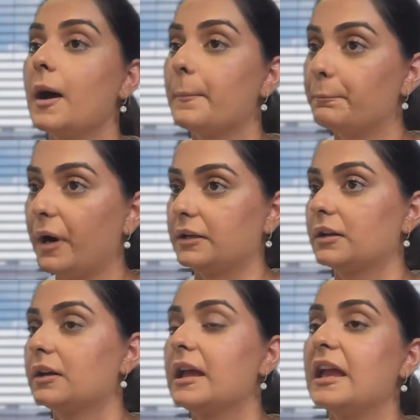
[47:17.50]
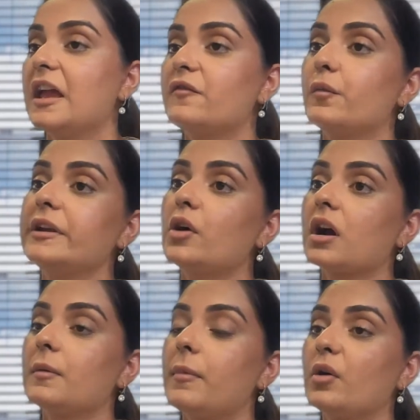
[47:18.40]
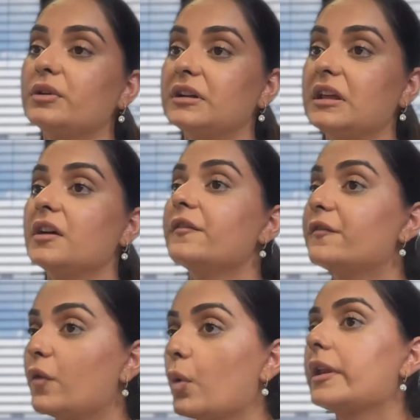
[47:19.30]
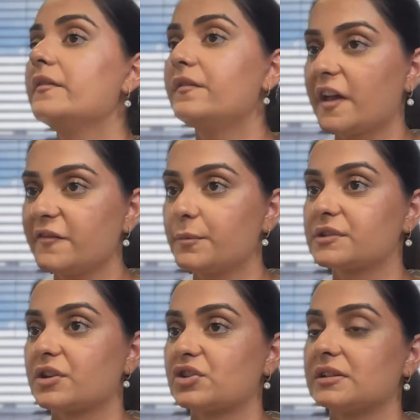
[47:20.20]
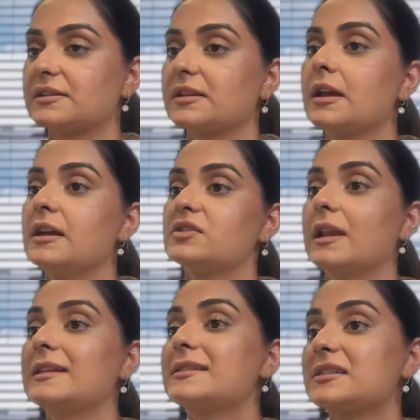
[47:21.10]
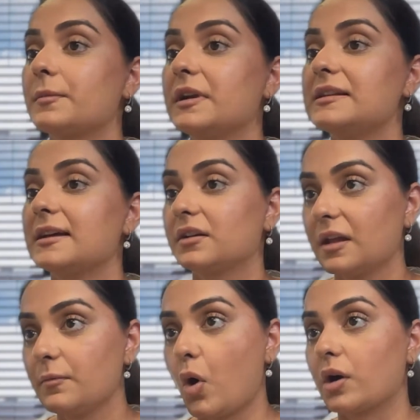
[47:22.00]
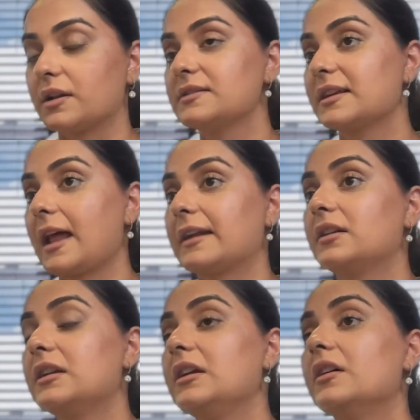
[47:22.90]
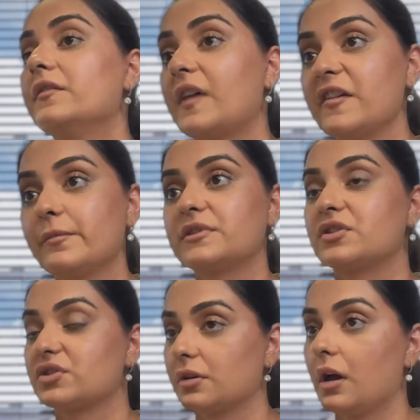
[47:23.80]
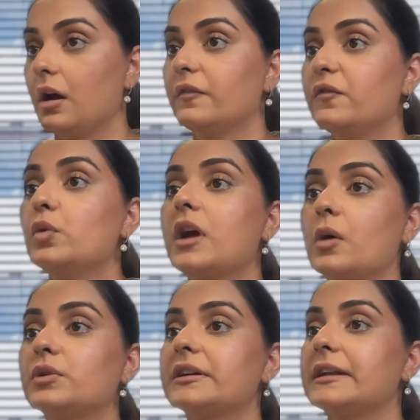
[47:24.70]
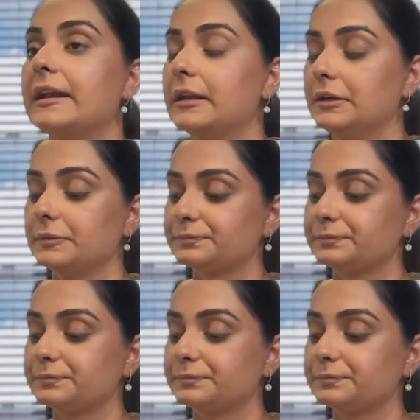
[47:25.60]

But if we talk about tier 4 and 5 positions, so let's say somebody's at a Tim Hortons and at a tier 5 position, food counter attendant.